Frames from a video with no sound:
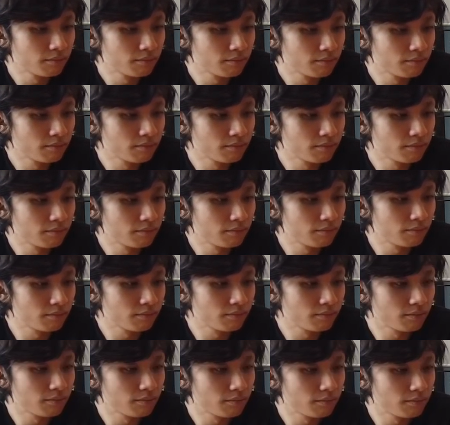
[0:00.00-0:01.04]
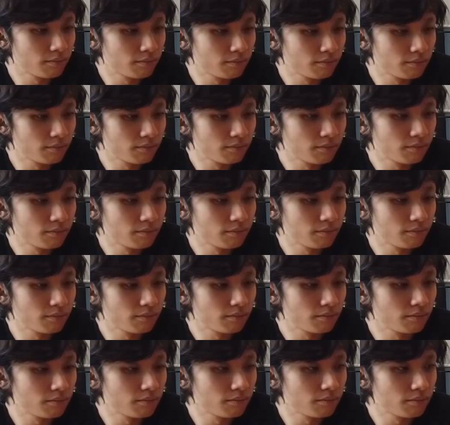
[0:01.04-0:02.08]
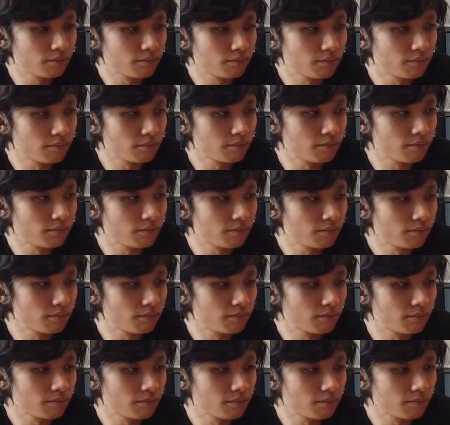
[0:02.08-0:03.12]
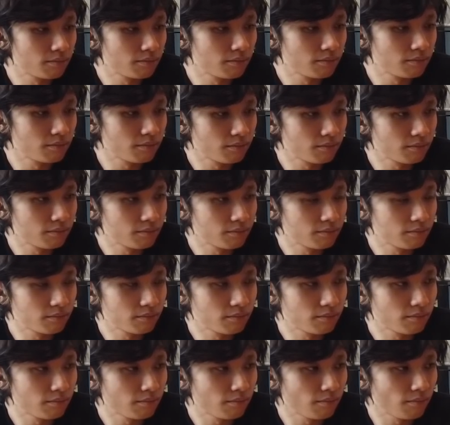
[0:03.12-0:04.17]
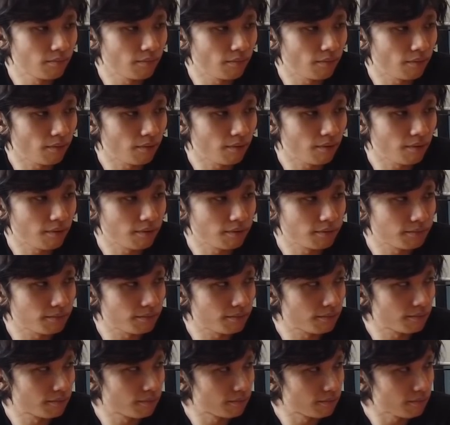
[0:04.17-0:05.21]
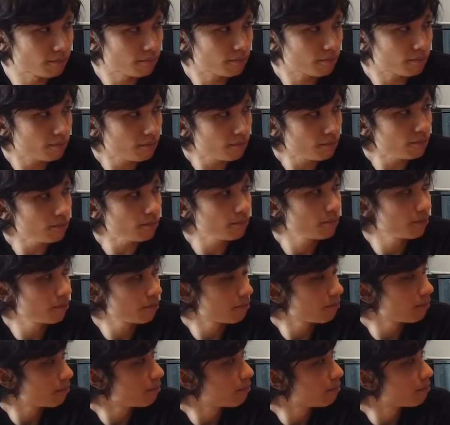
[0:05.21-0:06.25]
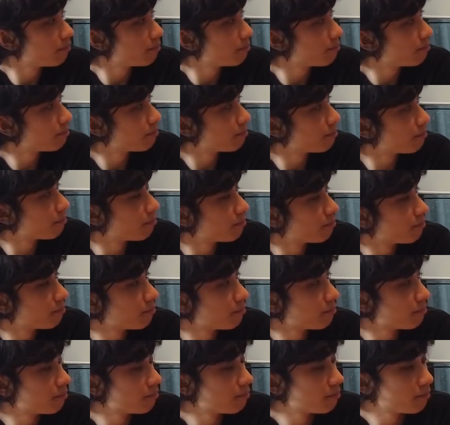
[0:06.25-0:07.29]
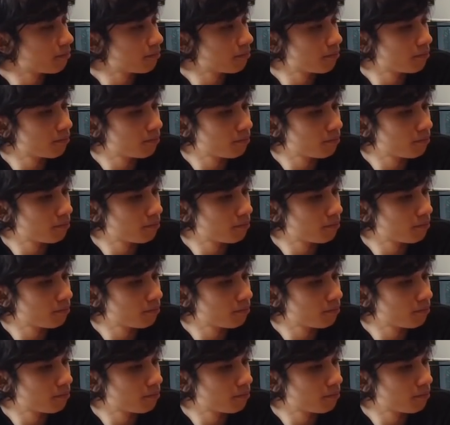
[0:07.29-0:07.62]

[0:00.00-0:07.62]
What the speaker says: No words are spoken by the person on screen.